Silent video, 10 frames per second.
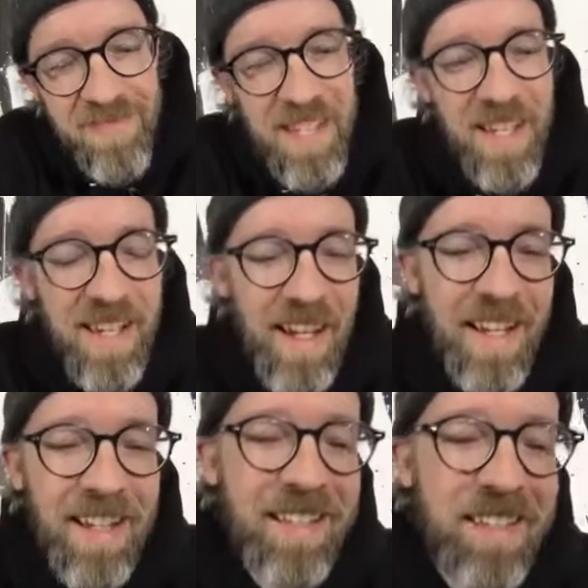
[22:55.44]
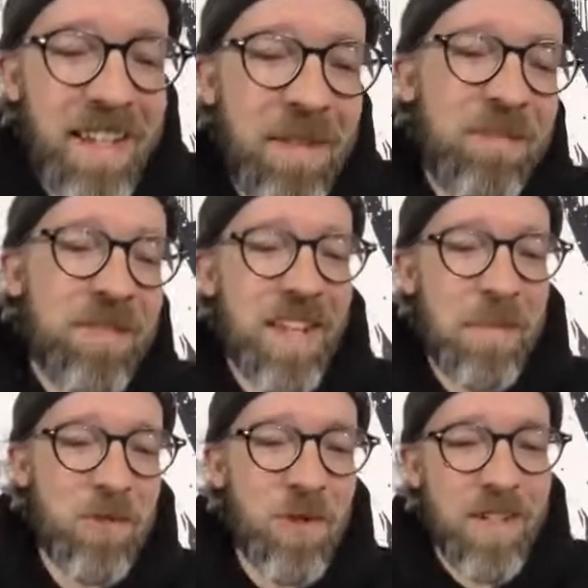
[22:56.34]
Yeah, I got the same
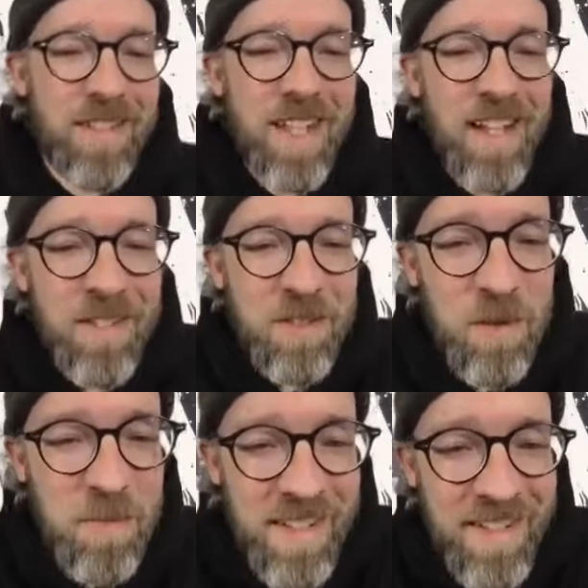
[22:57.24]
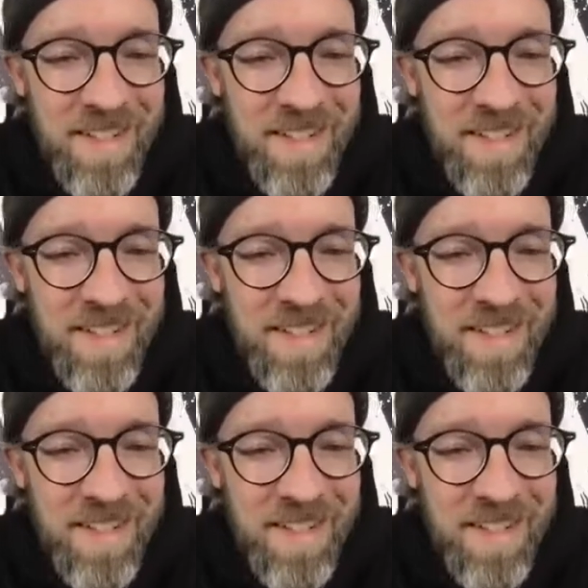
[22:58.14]
joint signed too, man.